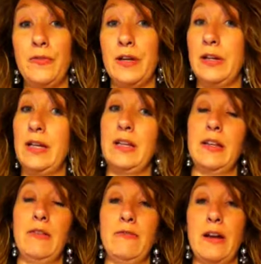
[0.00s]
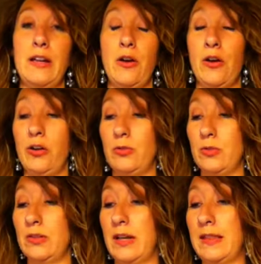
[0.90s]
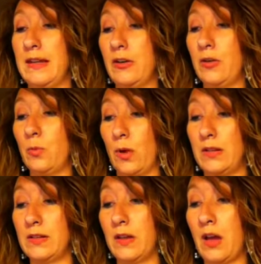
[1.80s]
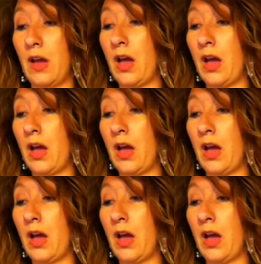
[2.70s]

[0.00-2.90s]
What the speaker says: feeling that I'm finding articles, and I think good ones.